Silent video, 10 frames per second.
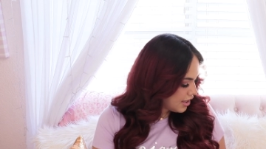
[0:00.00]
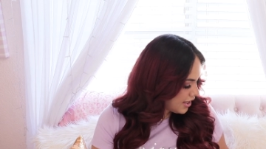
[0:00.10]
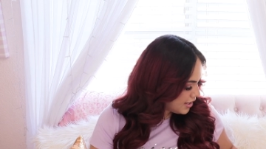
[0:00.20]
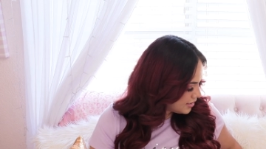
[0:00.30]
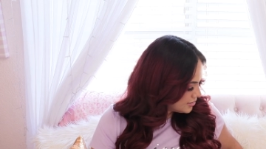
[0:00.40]

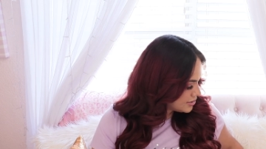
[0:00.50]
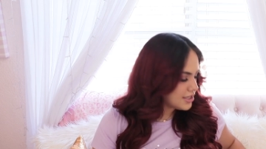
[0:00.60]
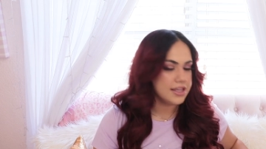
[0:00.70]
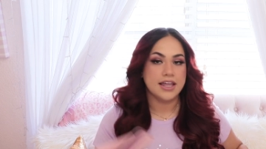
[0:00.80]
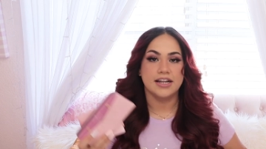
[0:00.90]
And
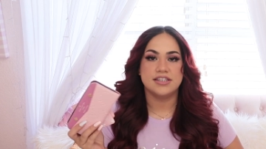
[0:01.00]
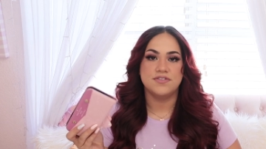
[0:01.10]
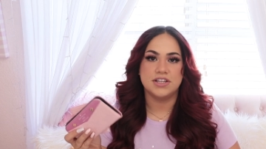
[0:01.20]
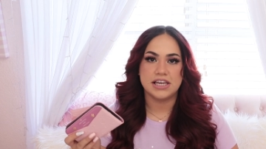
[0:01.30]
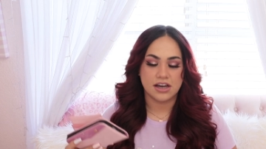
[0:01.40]
that is
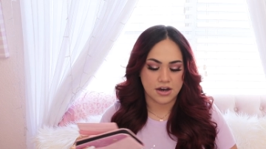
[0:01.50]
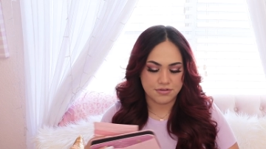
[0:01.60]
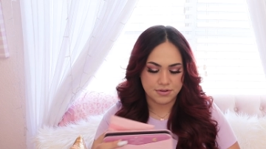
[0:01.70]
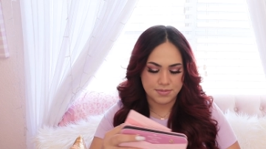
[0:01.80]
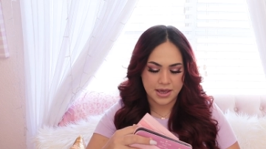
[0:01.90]
everything I
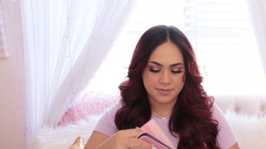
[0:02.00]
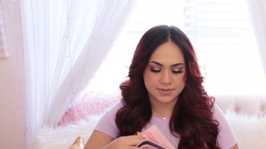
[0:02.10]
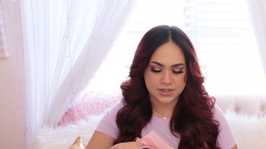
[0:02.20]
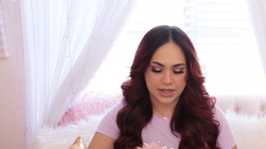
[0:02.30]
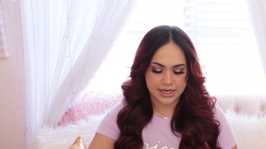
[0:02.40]
got from
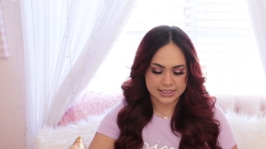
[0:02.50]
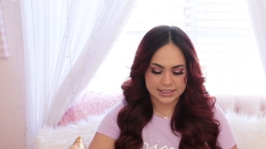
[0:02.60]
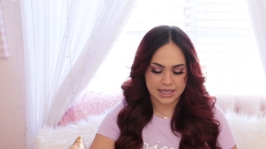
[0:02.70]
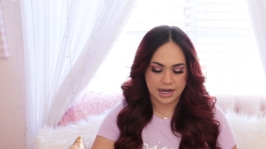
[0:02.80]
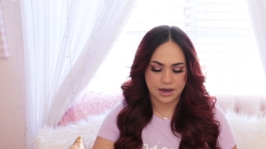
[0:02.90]
them. So like I
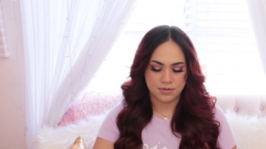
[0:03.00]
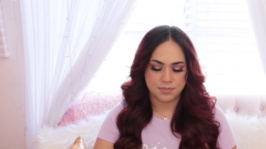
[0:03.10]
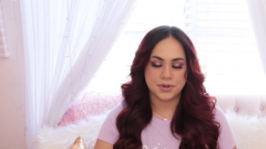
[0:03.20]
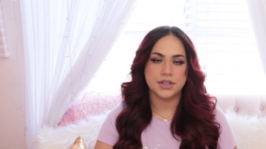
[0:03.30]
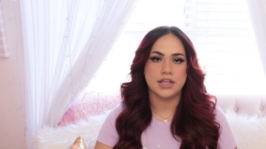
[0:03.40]
said, I will
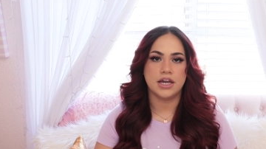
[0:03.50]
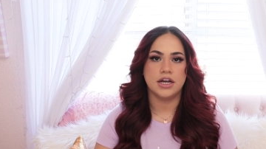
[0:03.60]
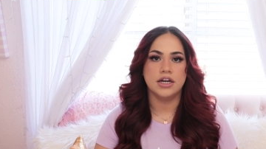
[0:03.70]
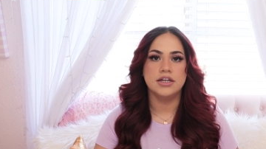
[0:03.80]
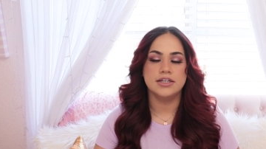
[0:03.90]
put
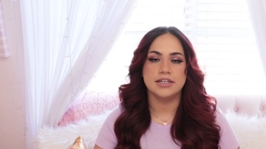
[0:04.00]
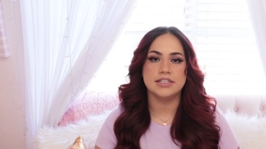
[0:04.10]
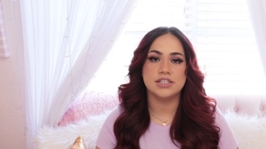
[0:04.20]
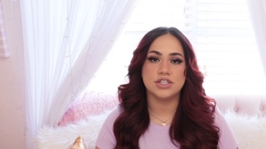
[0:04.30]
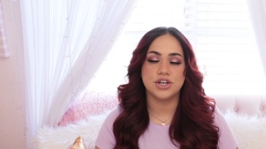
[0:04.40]
their
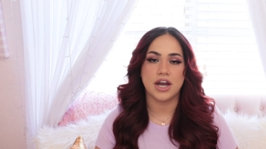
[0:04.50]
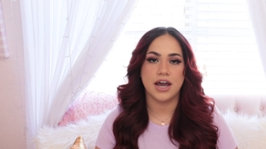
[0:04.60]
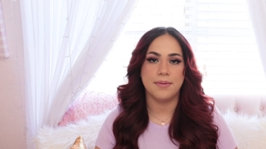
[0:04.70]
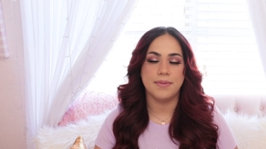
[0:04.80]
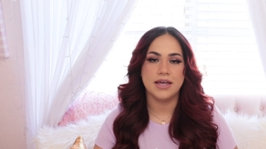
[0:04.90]

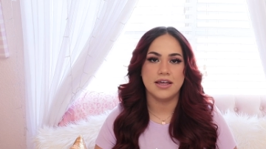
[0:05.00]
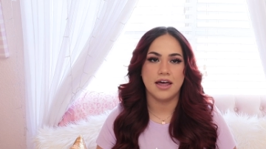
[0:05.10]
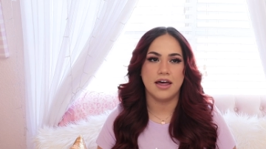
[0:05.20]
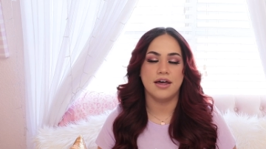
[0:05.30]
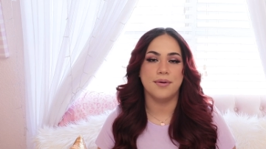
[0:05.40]
Instagram
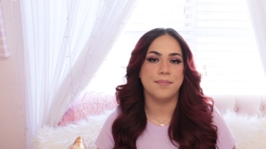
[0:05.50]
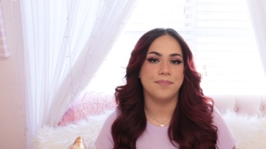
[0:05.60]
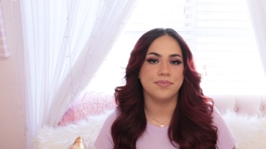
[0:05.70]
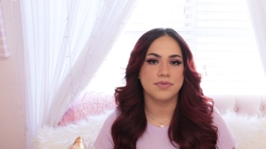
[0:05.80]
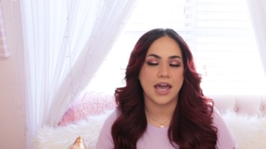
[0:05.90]

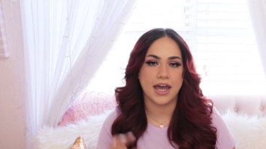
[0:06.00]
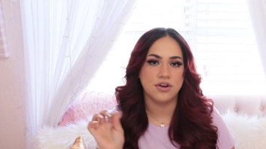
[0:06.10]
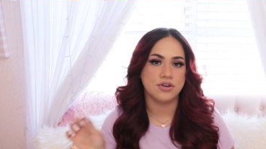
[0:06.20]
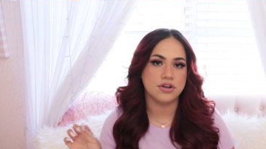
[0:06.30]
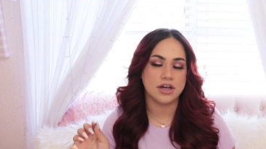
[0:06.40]
um,
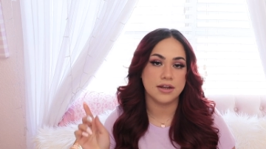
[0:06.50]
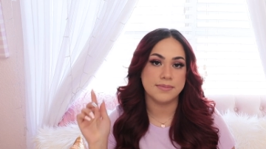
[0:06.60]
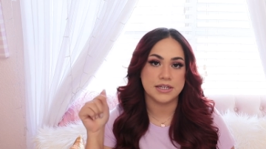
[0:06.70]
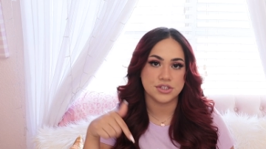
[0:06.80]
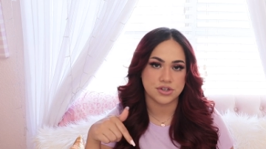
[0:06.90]
handle on
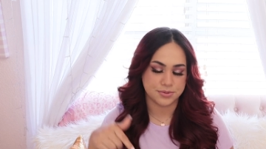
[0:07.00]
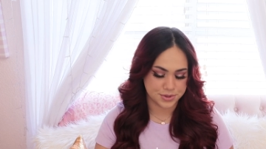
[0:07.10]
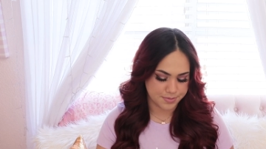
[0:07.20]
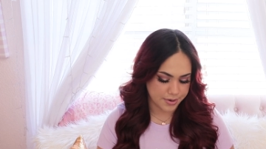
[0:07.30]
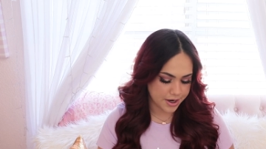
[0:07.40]
my
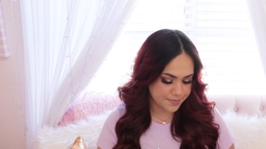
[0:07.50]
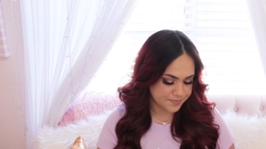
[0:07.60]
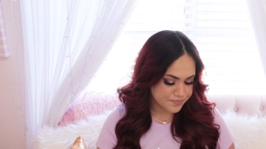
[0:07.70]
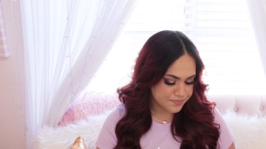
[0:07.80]
description bar.